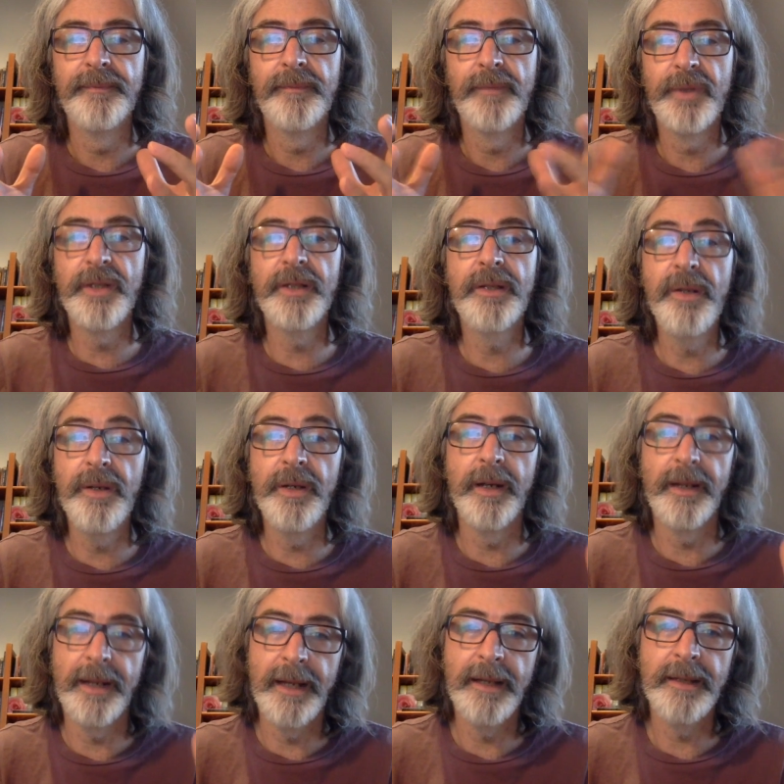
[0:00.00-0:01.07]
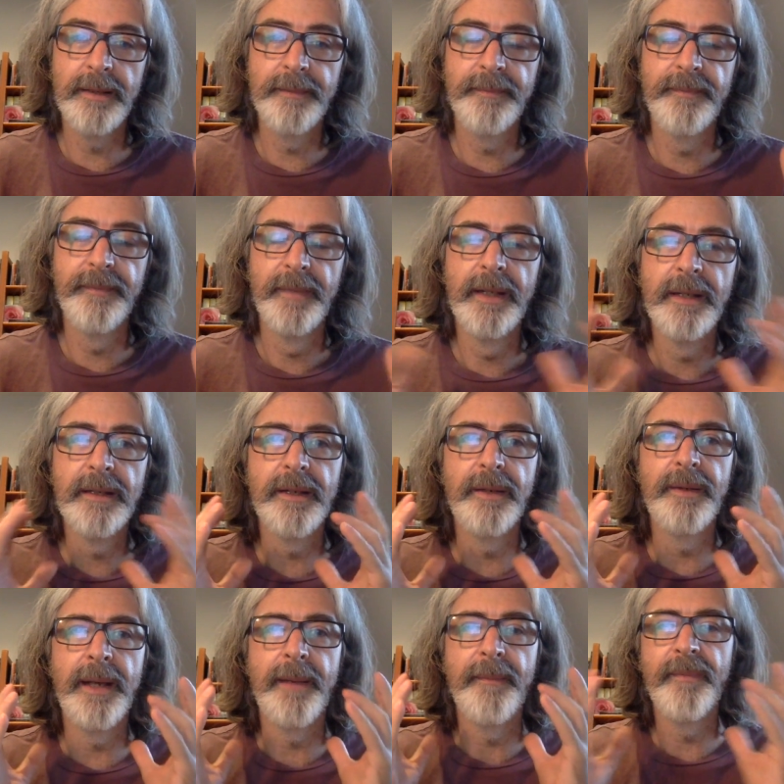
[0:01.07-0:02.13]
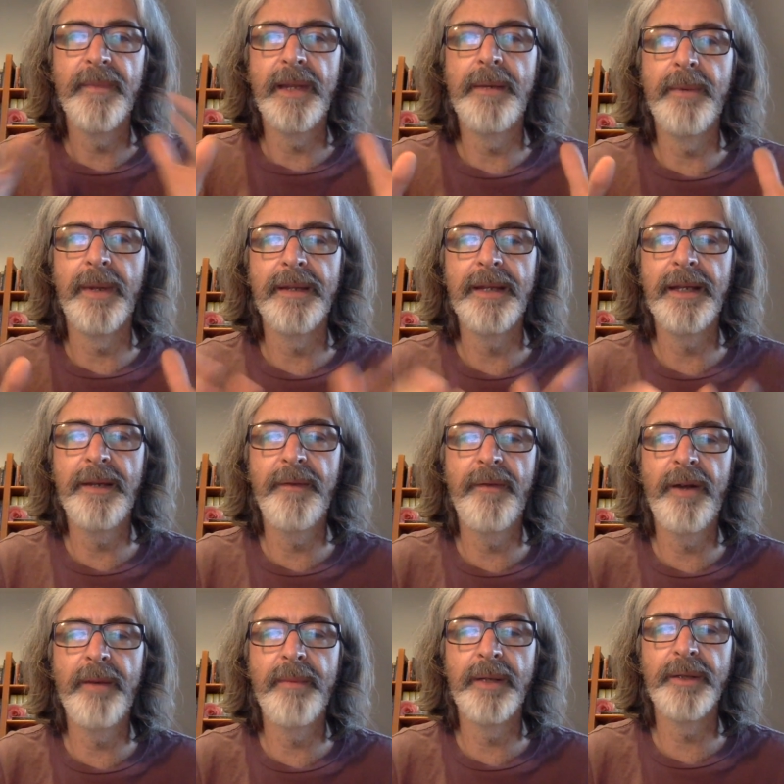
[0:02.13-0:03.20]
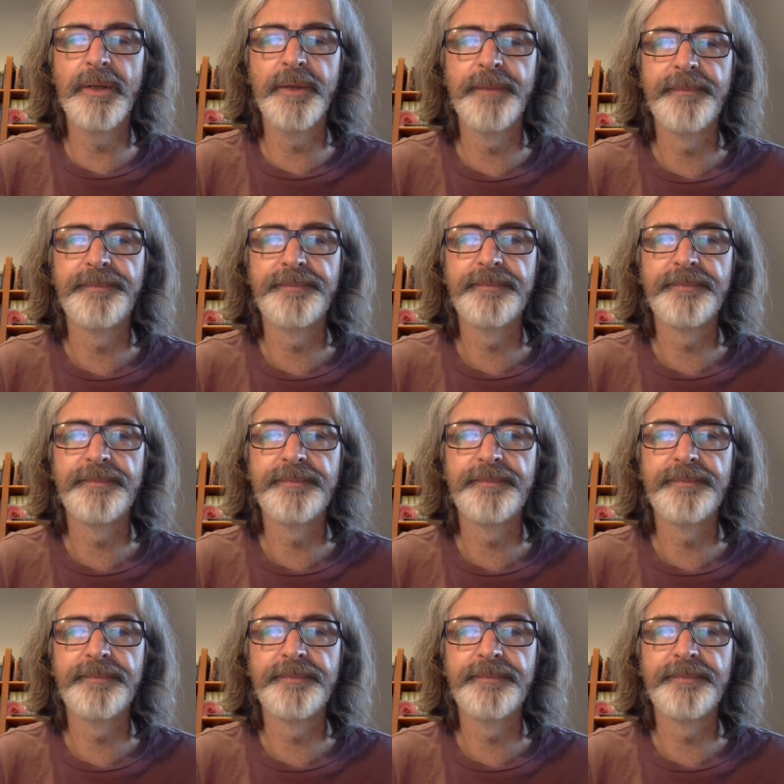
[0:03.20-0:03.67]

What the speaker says: which is good, I guess. So yeah, anyway, thank you very much.